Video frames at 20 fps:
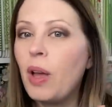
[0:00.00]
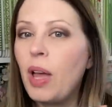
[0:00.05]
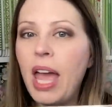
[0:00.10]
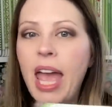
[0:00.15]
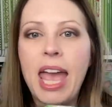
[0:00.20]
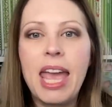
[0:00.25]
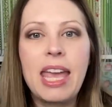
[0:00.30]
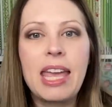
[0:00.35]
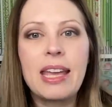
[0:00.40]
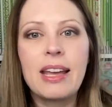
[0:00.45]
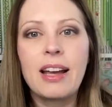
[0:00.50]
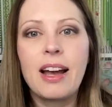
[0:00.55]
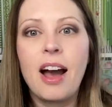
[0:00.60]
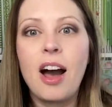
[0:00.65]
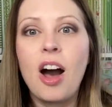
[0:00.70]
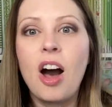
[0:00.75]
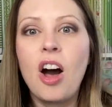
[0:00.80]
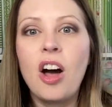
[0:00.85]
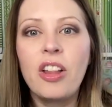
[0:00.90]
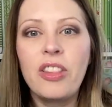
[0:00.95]
hey,
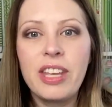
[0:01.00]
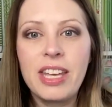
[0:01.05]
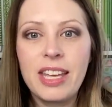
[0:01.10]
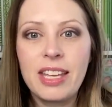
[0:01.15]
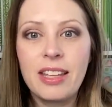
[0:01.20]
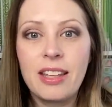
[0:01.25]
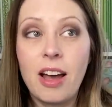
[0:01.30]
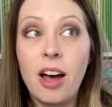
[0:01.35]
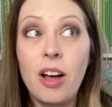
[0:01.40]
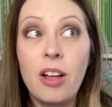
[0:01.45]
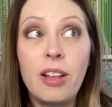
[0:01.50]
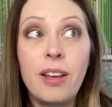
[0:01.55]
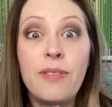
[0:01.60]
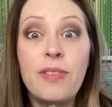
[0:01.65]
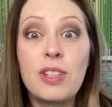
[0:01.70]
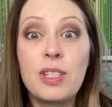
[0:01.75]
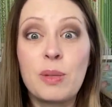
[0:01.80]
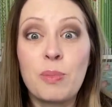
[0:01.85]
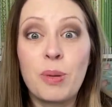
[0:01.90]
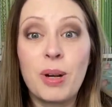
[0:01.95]
all the all
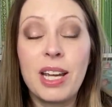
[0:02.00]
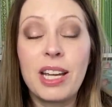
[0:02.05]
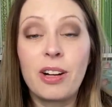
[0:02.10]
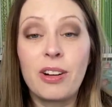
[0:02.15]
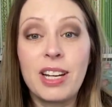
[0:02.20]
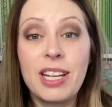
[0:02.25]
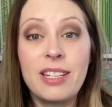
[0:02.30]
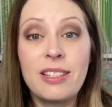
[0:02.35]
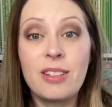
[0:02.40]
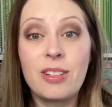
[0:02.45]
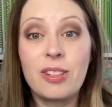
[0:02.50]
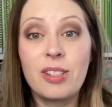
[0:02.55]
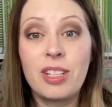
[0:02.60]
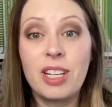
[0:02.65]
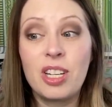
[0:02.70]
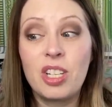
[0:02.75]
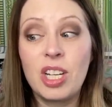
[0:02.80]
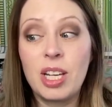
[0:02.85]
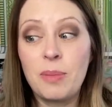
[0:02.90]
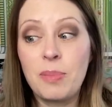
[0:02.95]
of the spring or Easter
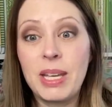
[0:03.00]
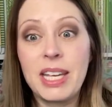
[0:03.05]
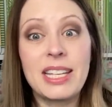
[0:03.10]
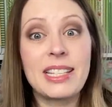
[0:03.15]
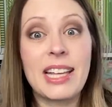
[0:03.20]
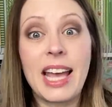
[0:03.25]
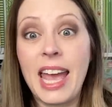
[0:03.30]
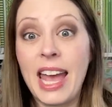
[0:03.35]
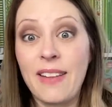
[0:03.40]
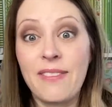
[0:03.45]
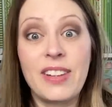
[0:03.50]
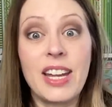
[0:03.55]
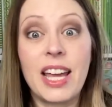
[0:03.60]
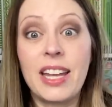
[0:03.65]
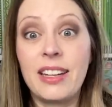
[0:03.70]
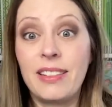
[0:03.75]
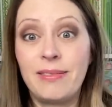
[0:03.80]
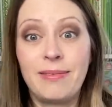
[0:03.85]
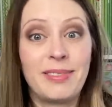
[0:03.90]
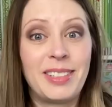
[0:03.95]
stitching because I have none.